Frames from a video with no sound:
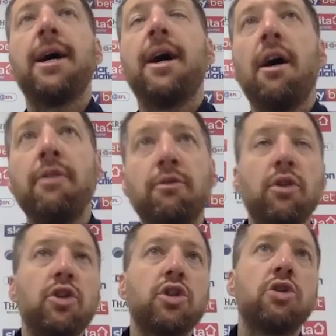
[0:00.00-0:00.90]
I think for the
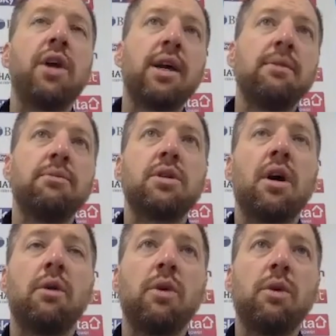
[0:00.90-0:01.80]
two games,
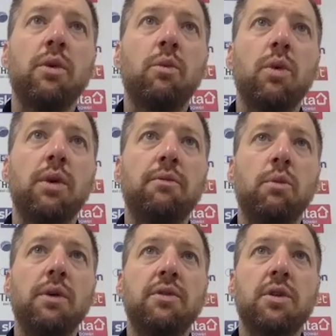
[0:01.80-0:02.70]

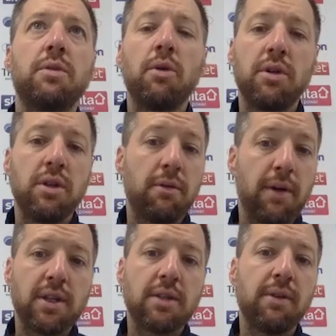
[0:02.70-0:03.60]
we've spoken
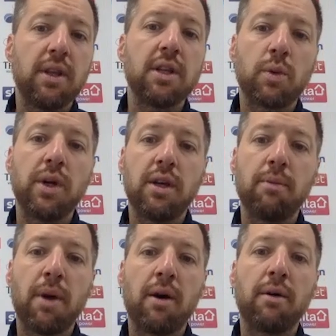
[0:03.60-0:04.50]
defensively this week
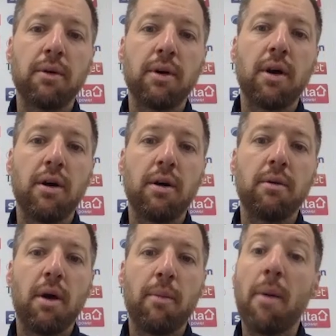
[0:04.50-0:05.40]
about
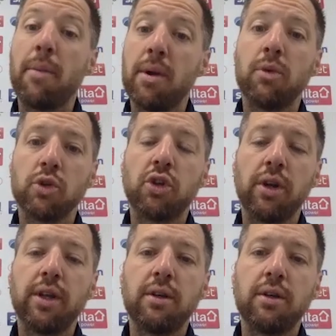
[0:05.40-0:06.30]
being more
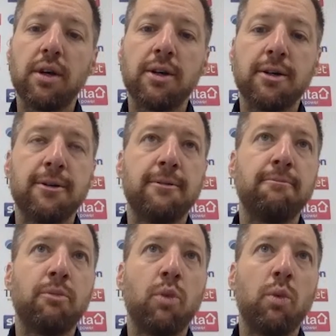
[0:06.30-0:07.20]
solid.
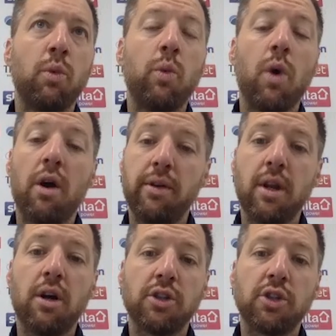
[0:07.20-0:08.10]
We were in the
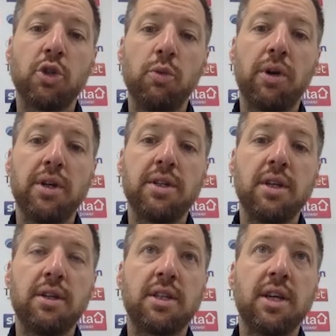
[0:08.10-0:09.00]
last two
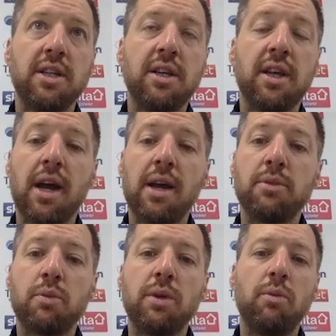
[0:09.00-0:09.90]
pre-season games.
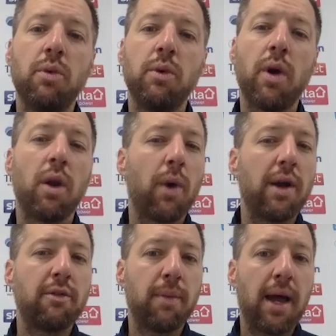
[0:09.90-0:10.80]
We went away
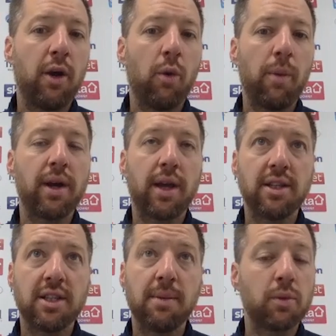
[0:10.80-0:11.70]
from that a little bit
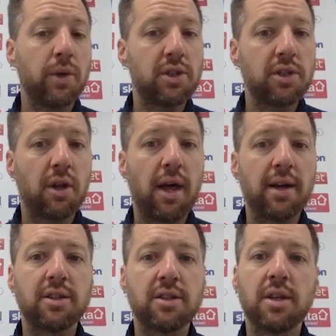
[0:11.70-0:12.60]
against Ipswich, so
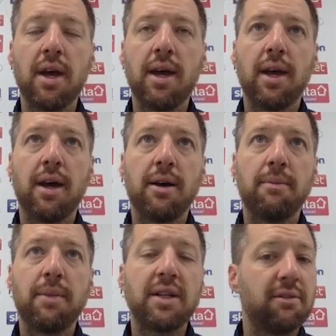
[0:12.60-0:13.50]
that's something
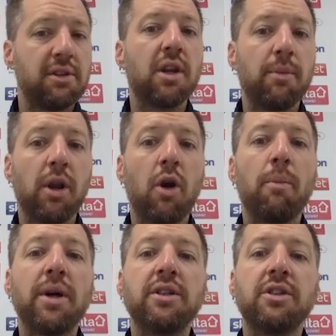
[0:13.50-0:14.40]
that's going to be a lot
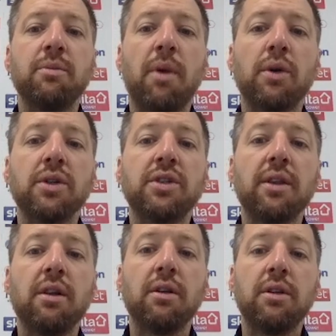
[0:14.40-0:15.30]
better tomorrow at
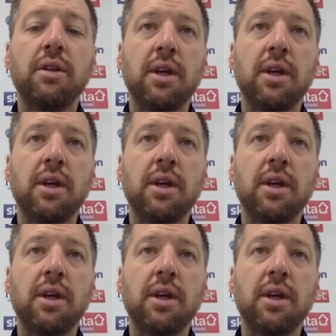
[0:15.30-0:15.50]
Sunderland.